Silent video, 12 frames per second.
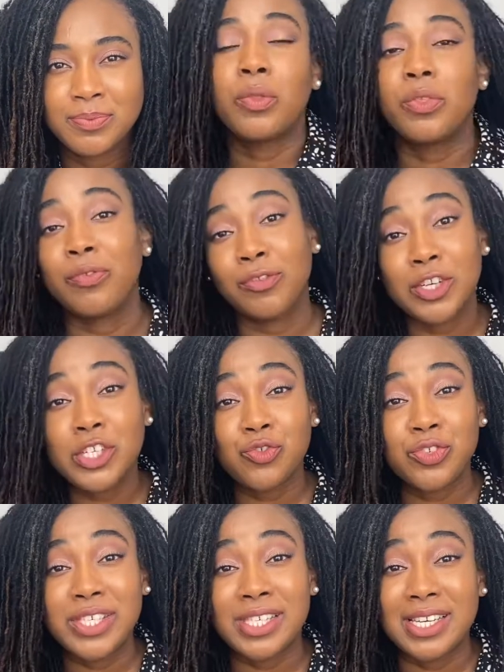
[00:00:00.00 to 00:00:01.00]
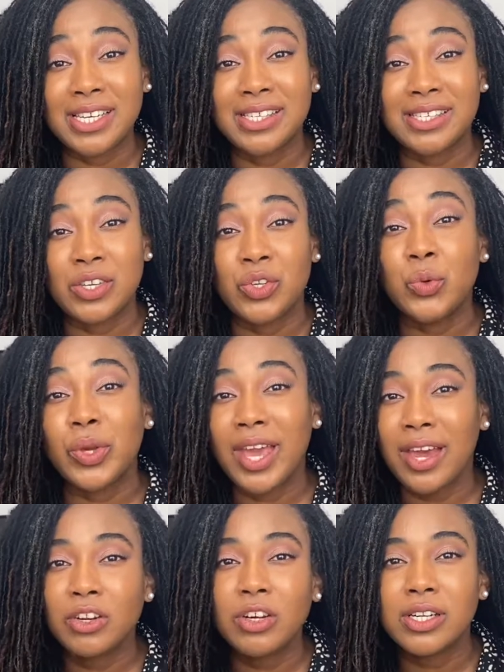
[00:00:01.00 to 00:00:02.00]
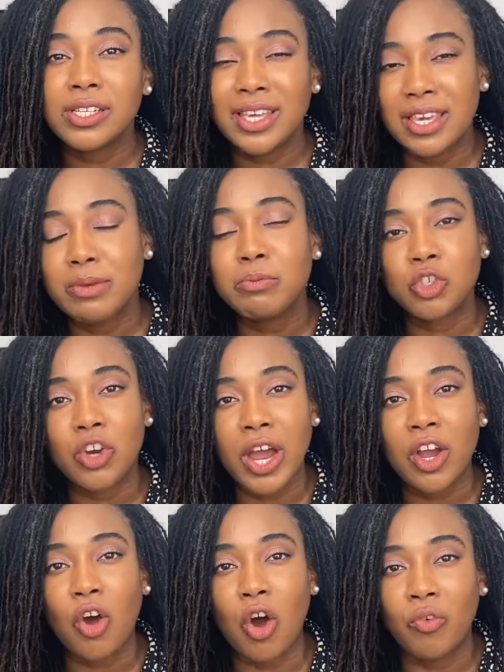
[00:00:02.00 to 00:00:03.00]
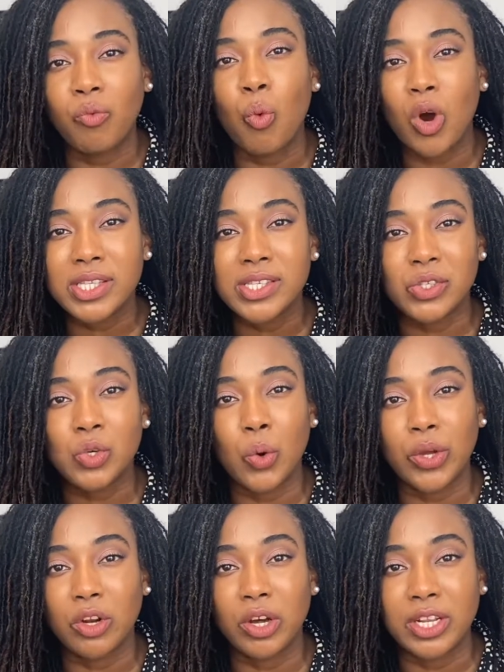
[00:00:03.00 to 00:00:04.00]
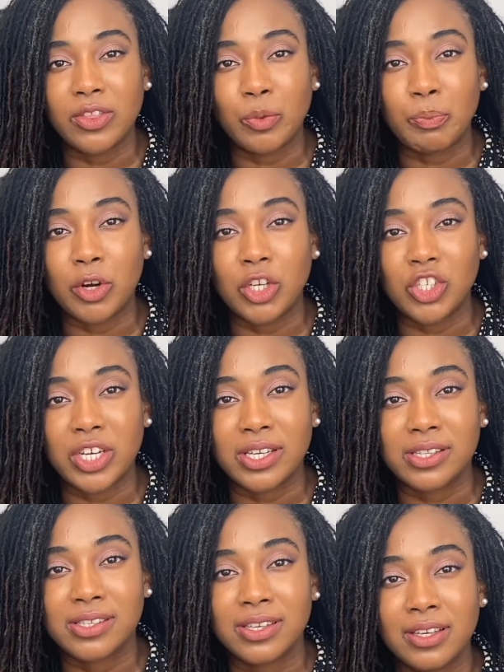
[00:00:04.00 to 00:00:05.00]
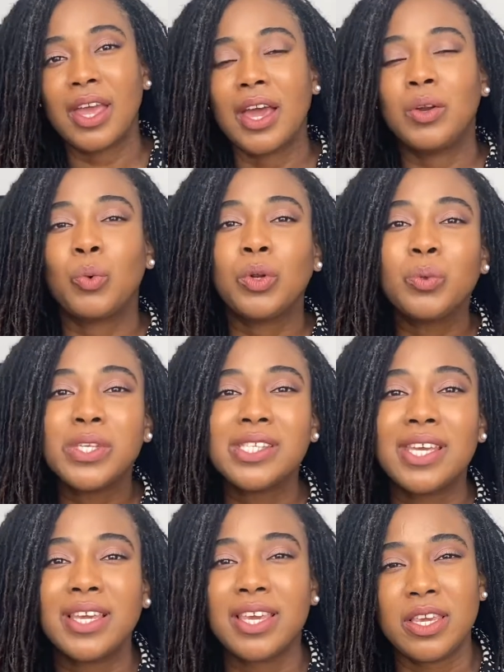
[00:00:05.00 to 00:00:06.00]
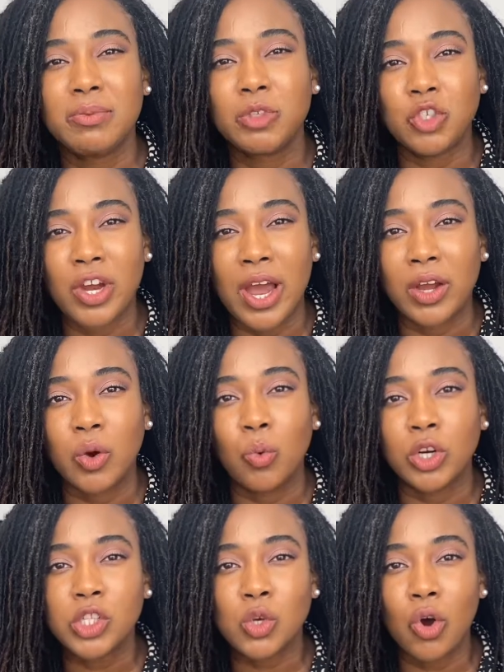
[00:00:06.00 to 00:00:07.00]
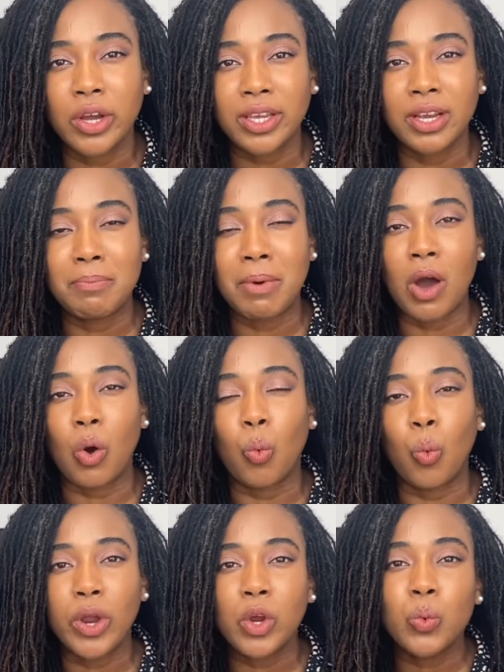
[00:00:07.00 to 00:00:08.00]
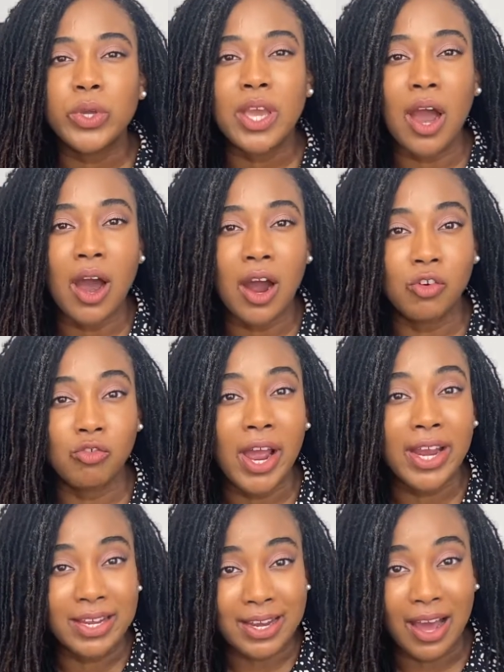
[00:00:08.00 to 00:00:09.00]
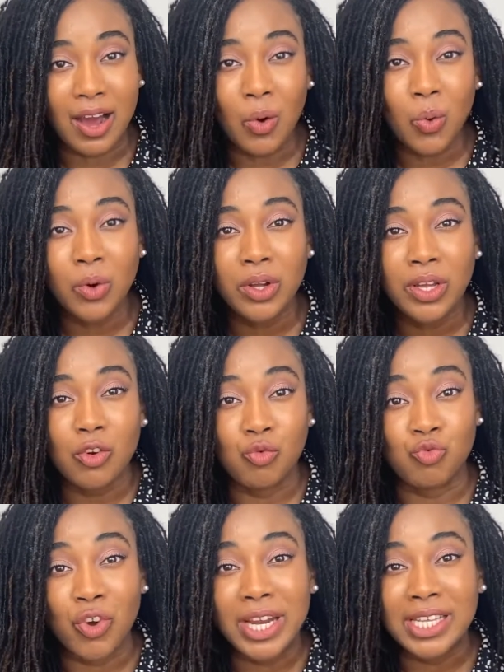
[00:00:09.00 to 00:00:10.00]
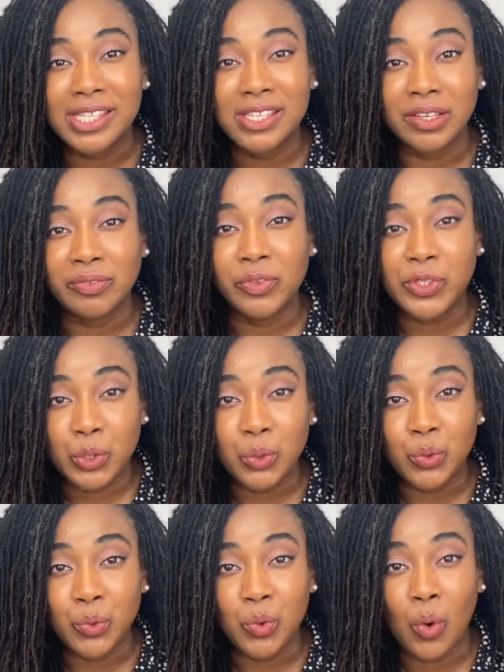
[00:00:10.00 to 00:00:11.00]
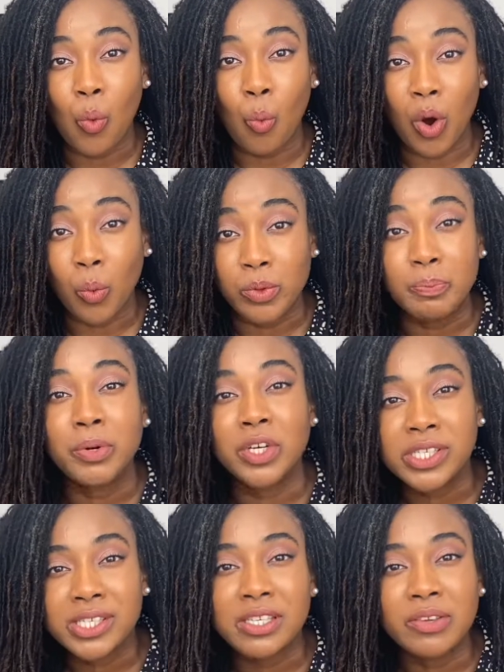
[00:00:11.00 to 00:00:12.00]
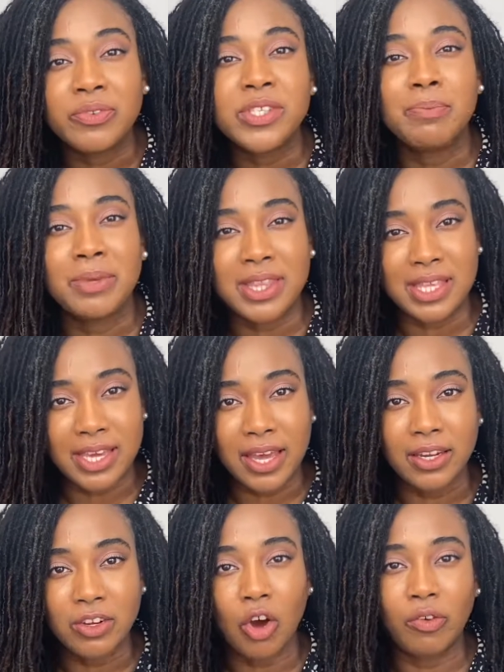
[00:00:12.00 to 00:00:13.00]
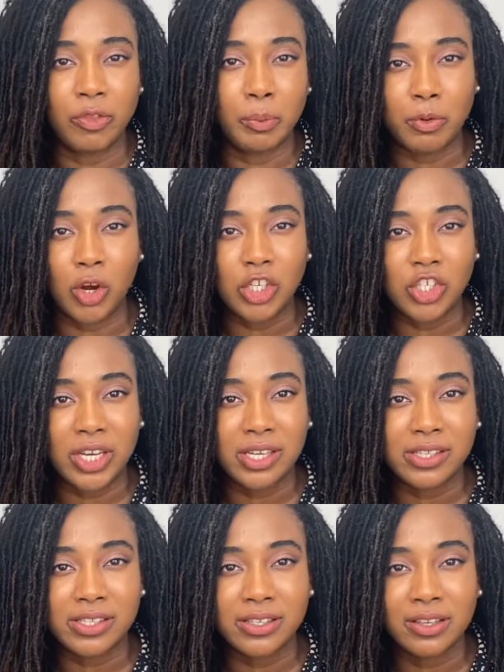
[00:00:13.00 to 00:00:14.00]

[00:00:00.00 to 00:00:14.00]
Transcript: The first reason is you cannot keep track of what is going on in the project. And when we say keep track, we're talking about where we are right now relative to what we perceive to be the end of the project.